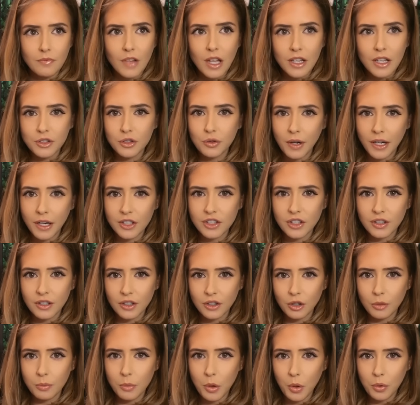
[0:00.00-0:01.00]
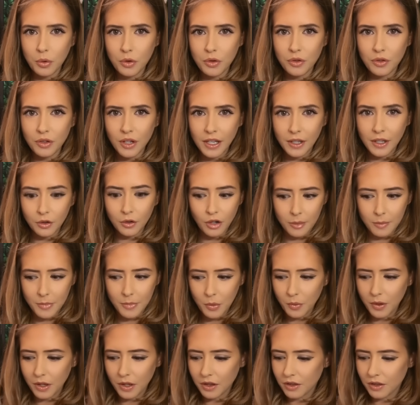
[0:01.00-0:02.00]
direction that you're both in
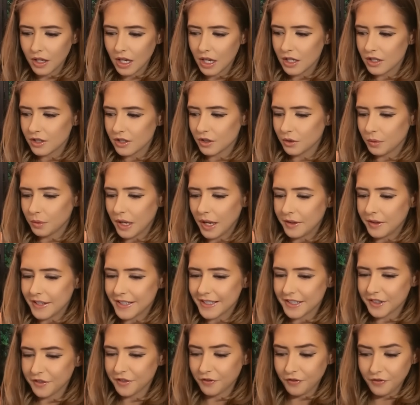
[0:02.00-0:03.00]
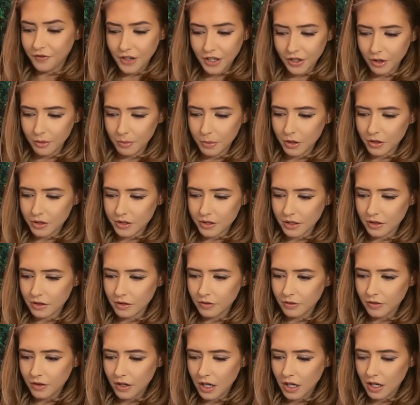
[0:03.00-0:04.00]
agreement with. So this is very
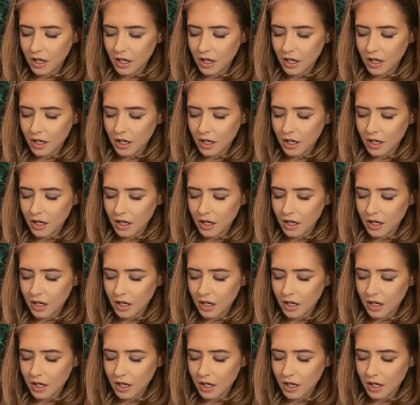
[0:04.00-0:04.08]
positive.